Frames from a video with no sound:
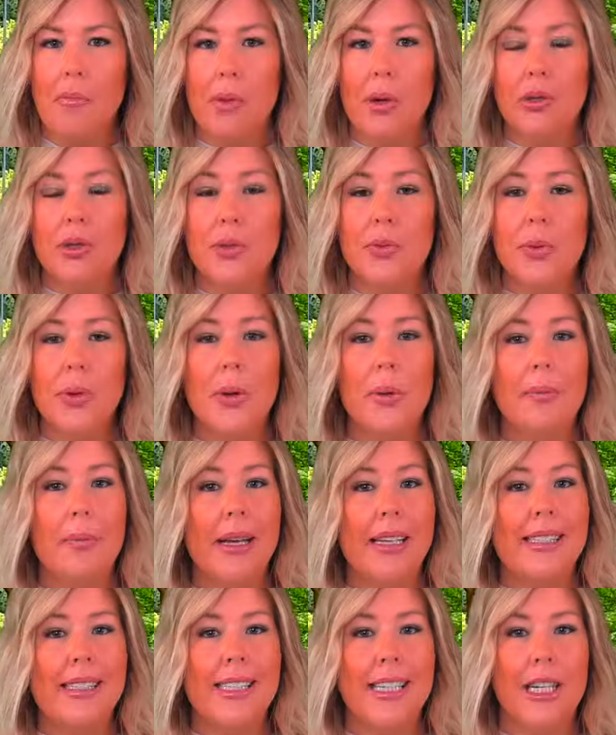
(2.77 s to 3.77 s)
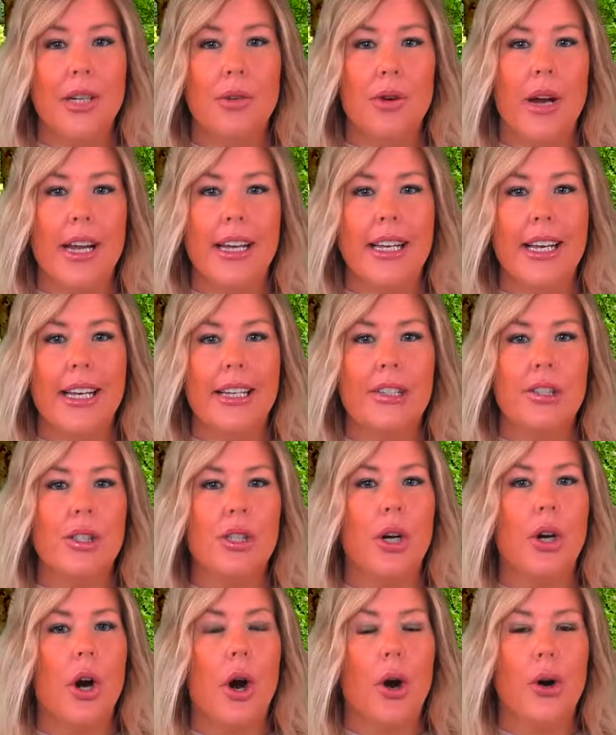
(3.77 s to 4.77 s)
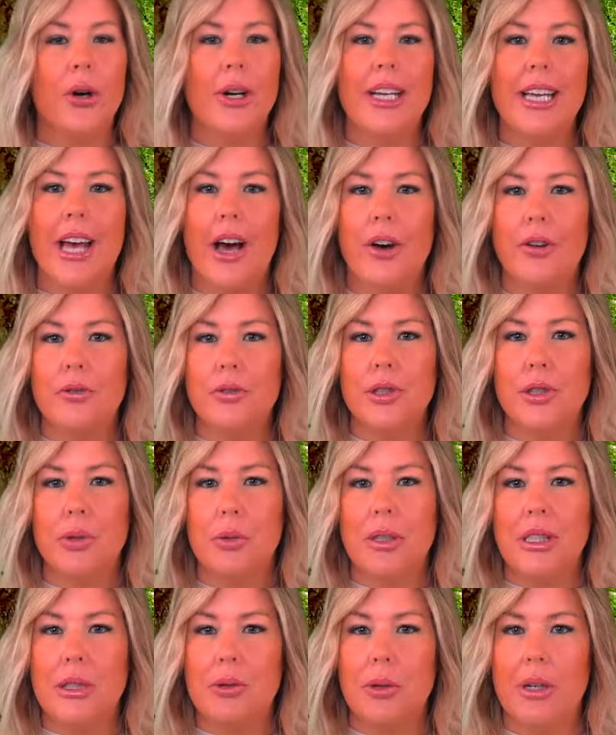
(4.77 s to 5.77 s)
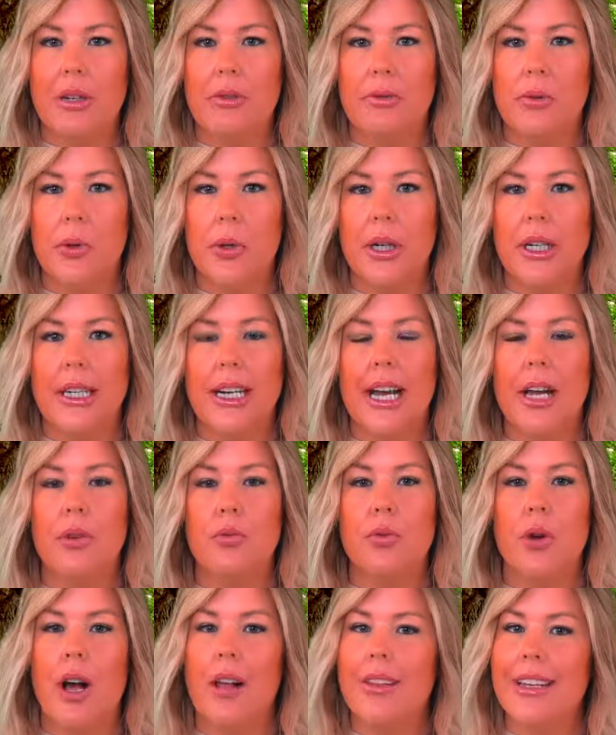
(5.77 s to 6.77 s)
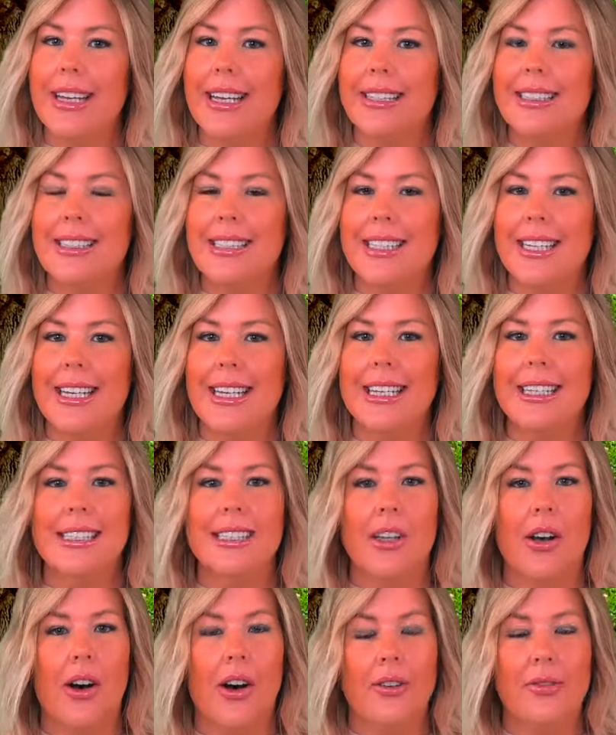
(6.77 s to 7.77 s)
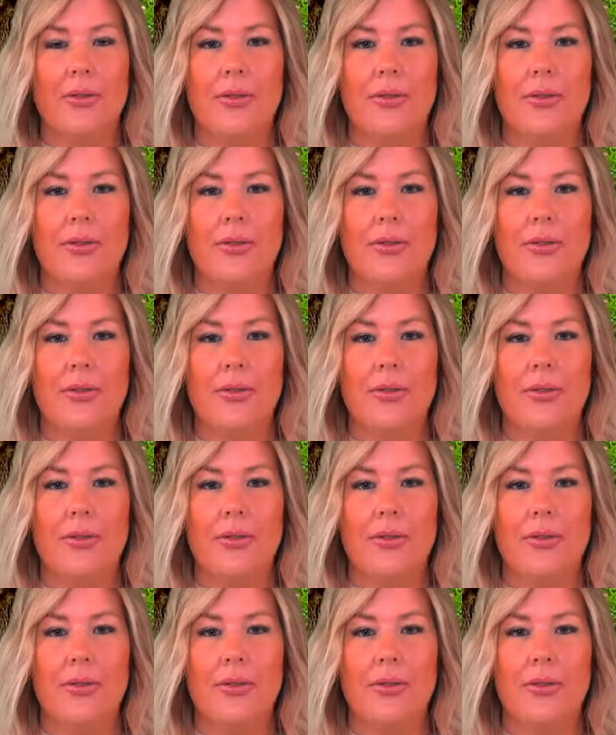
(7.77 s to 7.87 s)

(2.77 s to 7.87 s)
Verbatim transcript: Multiple best city rankings are already out for twenty twenty-four, and Raleigh N C is on